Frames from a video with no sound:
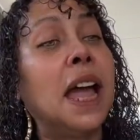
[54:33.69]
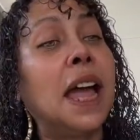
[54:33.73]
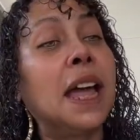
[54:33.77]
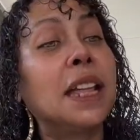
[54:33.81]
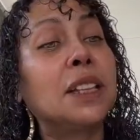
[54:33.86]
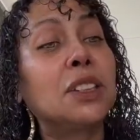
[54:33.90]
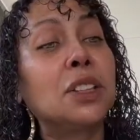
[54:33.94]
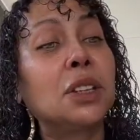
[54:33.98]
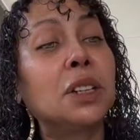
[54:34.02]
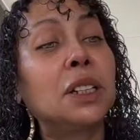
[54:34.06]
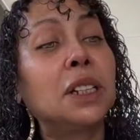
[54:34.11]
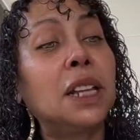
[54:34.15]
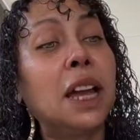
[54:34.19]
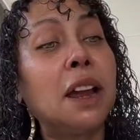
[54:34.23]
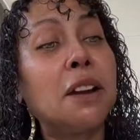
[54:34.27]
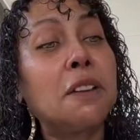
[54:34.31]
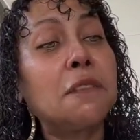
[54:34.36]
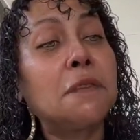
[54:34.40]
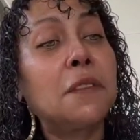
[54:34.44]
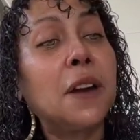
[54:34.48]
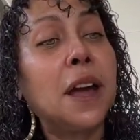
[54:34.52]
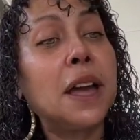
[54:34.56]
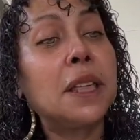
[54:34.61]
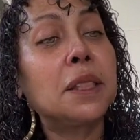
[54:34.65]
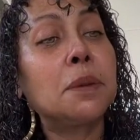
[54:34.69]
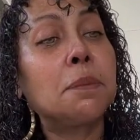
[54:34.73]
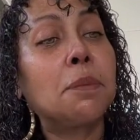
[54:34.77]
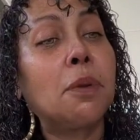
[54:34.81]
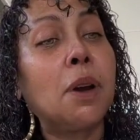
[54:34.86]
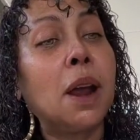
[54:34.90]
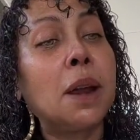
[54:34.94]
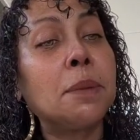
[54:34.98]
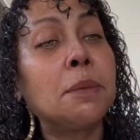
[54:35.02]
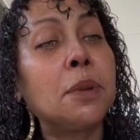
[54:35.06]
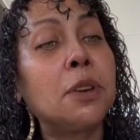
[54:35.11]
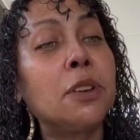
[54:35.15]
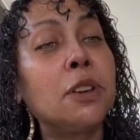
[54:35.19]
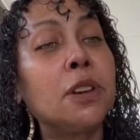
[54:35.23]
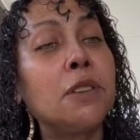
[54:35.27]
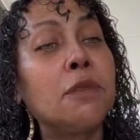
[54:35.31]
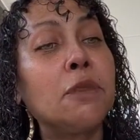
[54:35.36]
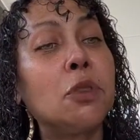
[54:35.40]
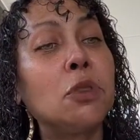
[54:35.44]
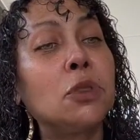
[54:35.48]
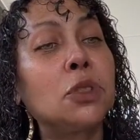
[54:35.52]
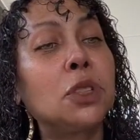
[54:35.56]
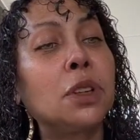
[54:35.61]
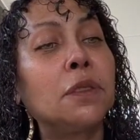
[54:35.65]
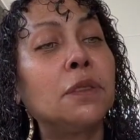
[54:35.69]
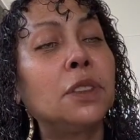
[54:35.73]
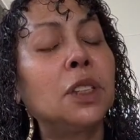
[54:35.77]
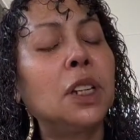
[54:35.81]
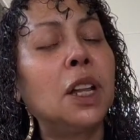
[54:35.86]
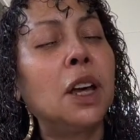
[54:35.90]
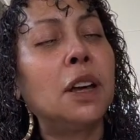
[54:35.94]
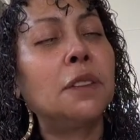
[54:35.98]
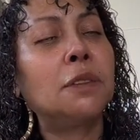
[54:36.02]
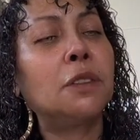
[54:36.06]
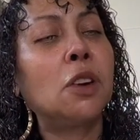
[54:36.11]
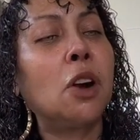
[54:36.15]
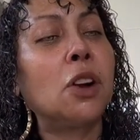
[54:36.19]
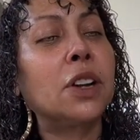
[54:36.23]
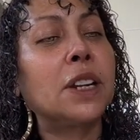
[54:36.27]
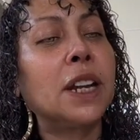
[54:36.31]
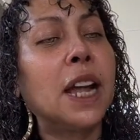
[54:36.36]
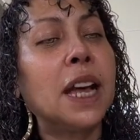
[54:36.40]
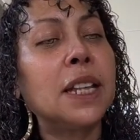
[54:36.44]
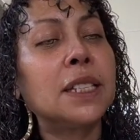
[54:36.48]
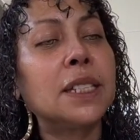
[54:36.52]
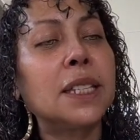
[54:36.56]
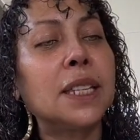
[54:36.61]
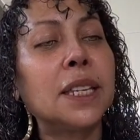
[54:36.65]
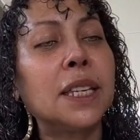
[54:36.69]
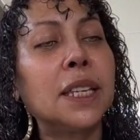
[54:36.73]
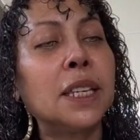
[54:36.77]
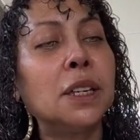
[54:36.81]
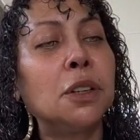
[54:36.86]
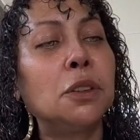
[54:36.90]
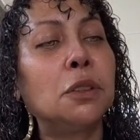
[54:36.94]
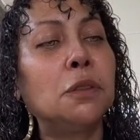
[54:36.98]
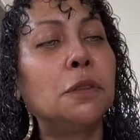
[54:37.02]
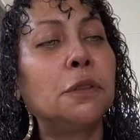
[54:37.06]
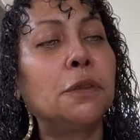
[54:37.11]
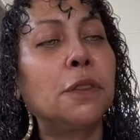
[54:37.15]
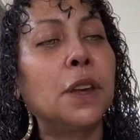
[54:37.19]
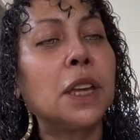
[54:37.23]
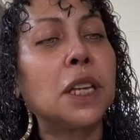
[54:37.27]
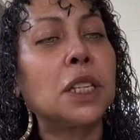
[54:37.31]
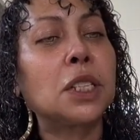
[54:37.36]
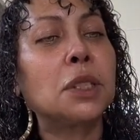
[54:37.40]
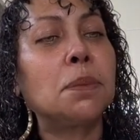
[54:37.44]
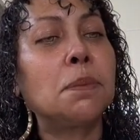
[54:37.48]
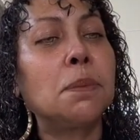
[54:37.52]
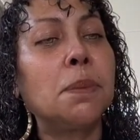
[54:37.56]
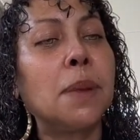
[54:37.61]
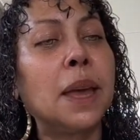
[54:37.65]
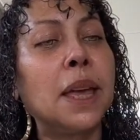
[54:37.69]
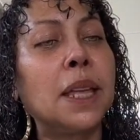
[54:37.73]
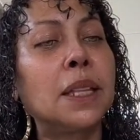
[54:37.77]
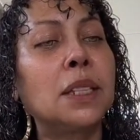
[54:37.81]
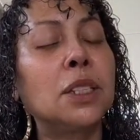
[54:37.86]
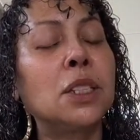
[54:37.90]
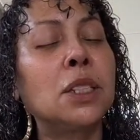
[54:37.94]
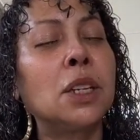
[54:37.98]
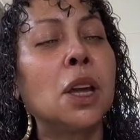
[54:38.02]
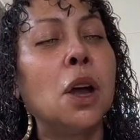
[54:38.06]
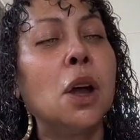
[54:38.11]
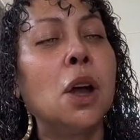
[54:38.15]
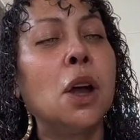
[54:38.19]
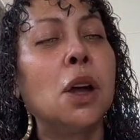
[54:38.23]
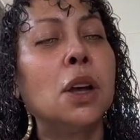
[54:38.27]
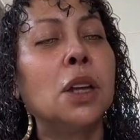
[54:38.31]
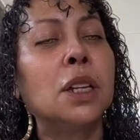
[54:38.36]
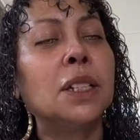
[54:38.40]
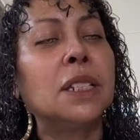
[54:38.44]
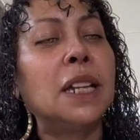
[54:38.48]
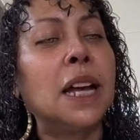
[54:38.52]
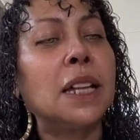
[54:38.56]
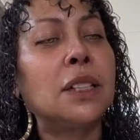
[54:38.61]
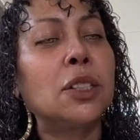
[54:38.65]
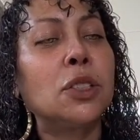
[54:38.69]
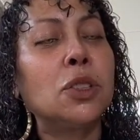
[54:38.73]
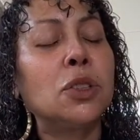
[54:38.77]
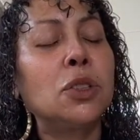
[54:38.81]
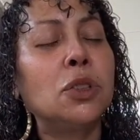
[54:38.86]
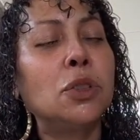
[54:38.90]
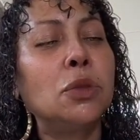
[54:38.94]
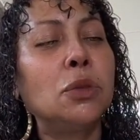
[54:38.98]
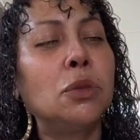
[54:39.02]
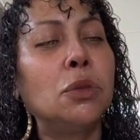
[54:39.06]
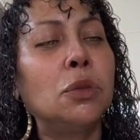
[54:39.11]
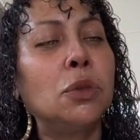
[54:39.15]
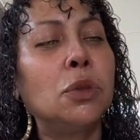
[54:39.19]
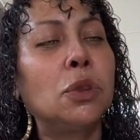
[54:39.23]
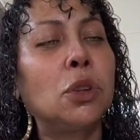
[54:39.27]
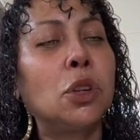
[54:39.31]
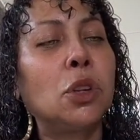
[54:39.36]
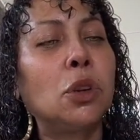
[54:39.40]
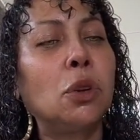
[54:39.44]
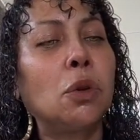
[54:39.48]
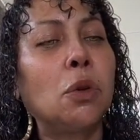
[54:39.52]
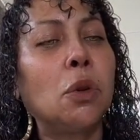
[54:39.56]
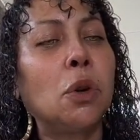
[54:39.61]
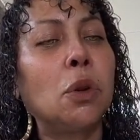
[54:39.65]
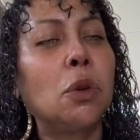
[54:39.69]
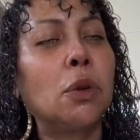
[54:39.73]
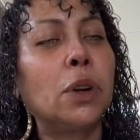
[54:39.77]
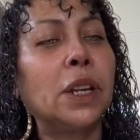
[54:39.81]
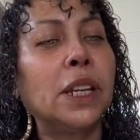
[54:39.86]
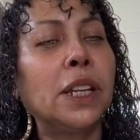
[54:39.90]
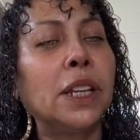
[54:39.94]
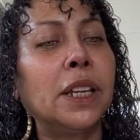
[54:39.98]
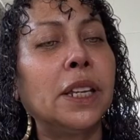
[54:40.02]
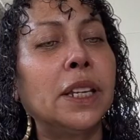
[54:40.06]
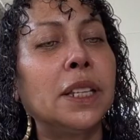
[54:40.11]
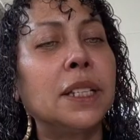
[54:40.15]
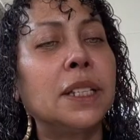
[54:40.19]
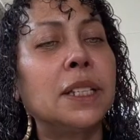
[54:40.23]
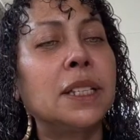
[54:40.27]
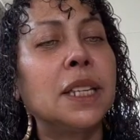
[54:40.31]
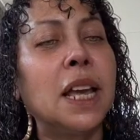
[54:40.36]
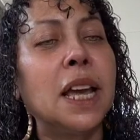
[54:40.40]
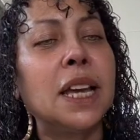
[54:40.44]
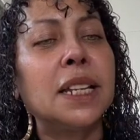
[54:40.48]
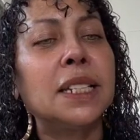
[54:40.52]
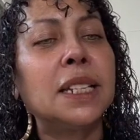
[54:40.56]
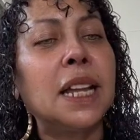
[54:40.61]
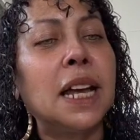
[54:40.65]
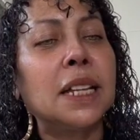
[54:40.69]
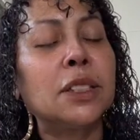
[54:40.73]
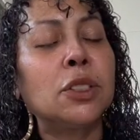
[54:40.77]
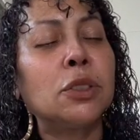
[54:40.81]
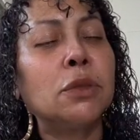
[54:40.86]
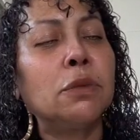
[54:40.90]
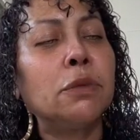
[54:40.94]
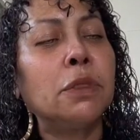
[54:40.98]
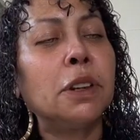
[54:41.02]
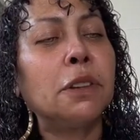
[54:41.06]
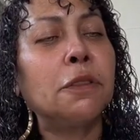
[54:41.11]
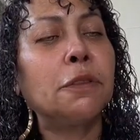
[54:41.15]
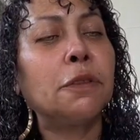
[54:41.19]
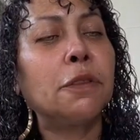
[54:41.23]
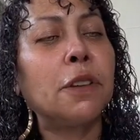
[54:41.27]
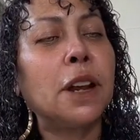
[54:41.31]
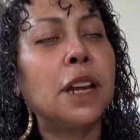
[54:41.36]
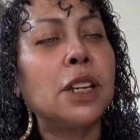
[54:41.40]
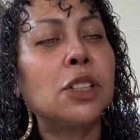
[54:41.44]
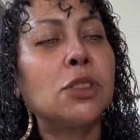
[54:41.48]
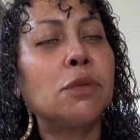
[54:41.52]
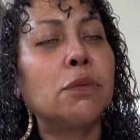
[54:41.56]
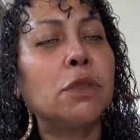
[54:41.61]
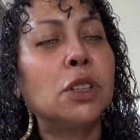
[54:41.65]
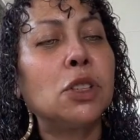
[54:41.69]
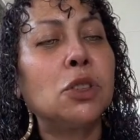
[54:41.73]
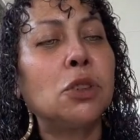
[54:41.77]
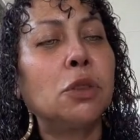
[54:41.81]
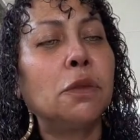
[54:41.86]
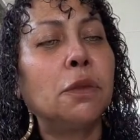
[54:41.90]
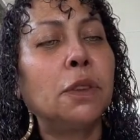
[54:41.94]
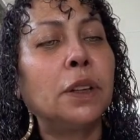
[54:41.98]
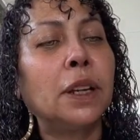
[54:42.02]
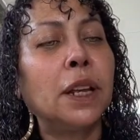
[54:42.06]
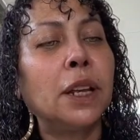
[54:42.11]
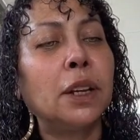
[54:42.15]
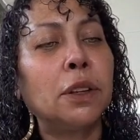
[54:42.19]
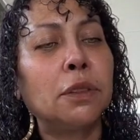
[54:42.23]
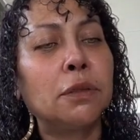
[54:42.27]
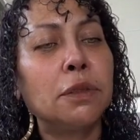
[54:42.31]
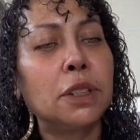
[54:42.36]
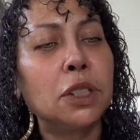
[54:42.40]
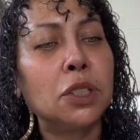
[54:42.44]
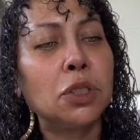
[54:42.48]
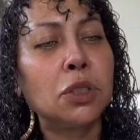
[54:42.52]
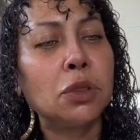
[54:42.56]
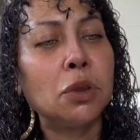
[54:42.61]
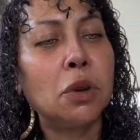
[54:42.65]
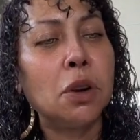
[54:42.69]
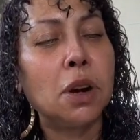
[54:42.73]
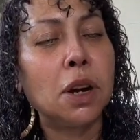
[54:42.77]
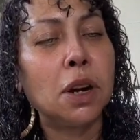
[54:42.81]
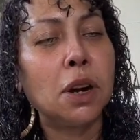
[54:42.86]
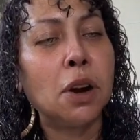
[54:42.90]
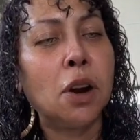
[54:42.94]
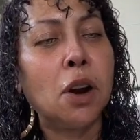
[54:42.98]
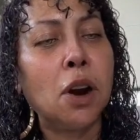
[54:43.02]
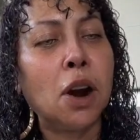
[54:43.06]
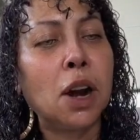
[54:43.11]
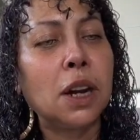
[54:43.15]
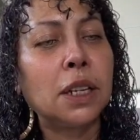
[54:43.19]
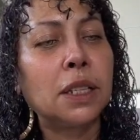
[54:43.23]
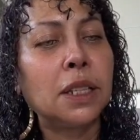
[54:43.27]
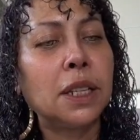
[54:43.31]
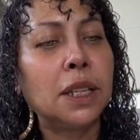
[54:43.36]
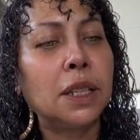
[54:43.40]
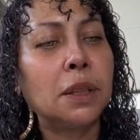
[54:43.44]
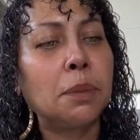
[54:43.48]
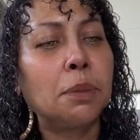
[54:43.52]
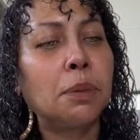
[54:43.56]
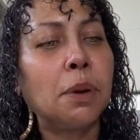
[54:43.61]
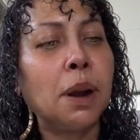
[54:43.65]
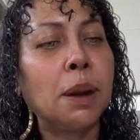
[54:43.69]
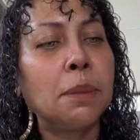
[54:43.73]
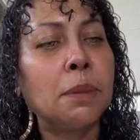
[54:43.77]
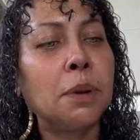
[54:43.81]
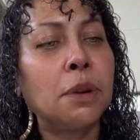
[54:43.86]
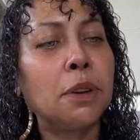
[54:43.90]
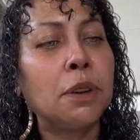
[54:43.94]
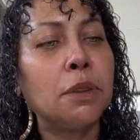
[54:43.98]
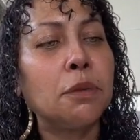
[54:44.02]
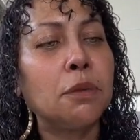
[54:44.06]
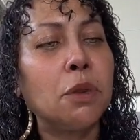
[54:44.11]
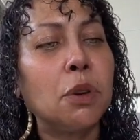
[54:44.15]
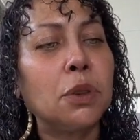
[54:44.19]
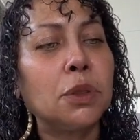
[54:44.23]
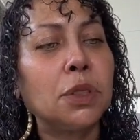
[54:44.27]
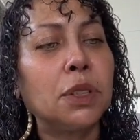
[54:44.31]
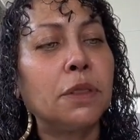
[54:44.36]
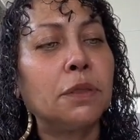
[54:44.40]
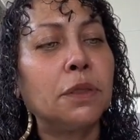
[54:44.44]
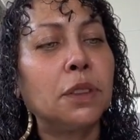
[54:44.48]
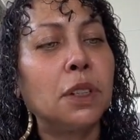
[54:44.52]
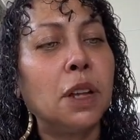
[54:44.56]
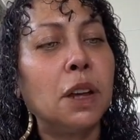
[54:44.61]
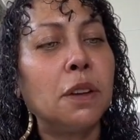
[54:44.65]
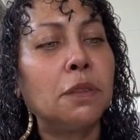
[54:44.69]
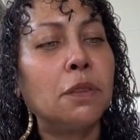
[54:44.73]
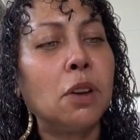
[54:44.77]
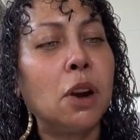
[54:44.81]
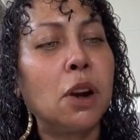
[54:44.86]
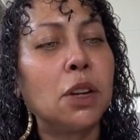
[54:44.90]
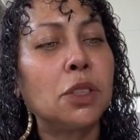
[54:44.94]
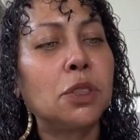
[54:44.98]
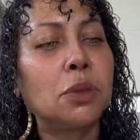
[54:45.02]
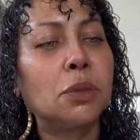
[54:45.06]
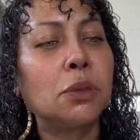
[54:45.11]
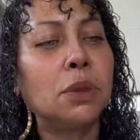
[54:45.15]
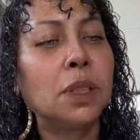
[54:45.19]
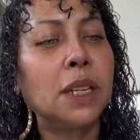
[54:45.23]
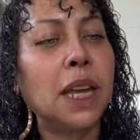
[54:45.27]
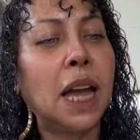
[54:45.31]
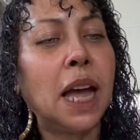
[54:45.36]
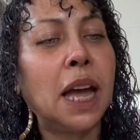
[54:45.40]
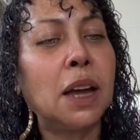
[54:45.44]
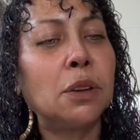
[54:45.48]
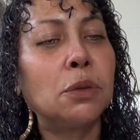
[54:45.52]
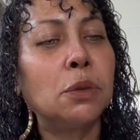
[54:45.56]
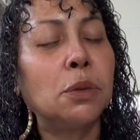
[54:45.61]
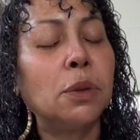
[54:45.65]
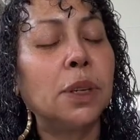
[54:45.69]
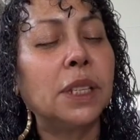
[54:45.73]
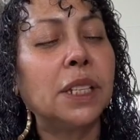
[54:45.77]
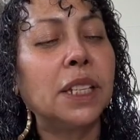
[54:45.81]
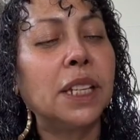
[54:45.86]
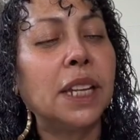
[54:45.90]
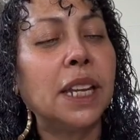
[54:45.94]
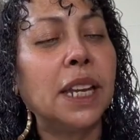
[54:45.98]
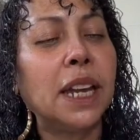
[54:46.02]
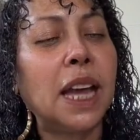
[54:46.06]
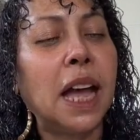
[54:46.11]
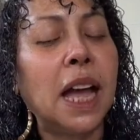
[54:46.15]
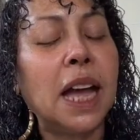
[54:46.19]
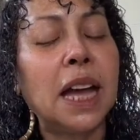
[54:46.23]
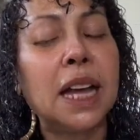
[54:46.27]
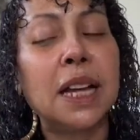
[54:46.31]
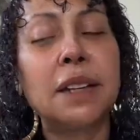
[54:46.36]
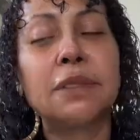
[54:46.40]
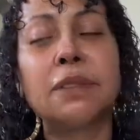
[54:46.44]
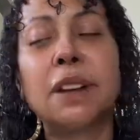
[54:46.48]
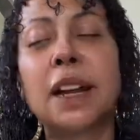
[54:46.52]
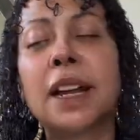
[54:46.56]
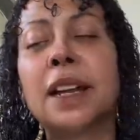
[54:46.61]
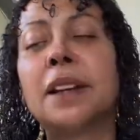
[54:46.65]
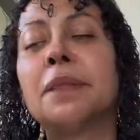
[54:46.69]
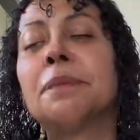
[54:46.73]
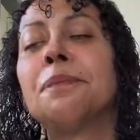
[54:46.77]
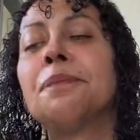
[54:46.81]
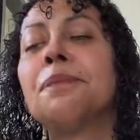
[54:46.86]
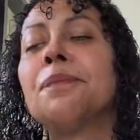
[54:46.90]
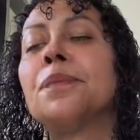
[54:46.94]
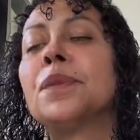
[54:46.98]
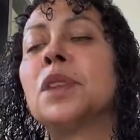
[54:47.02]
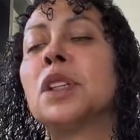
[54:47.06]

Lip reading: And to clarify, the primary roles of love are not to heal, fix, mend, not to soothe, cure, or ease, not to refresh, rejuvenate, or restore. Hardly. The primary roles of love are to Yahoo and Yeehaw, right?